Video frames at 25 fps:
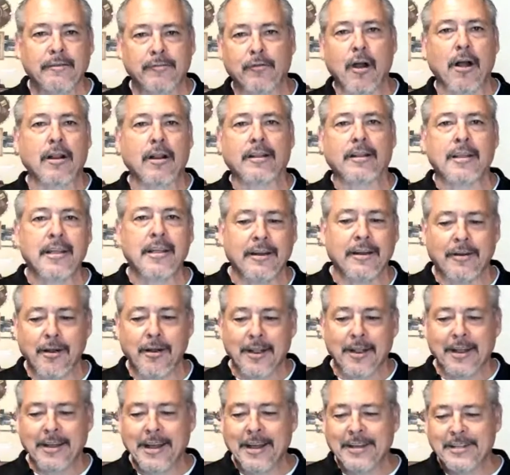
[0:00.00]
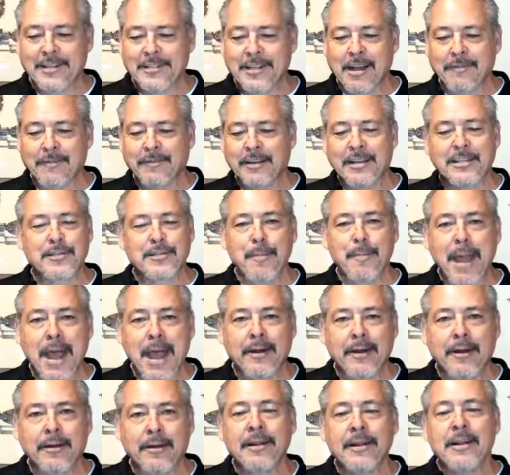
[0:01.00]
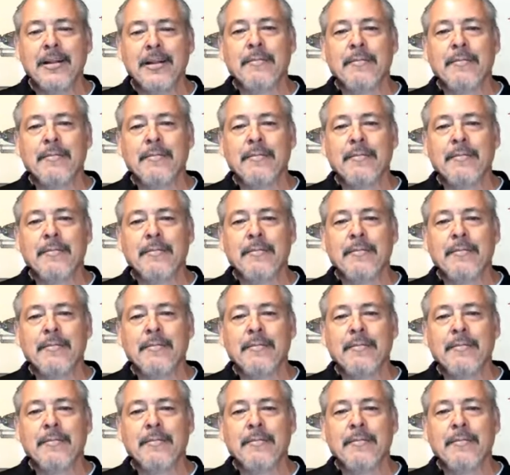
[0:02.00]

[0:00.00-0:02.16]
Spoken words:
frolicking and all that kind of stuff, it doesn't matter,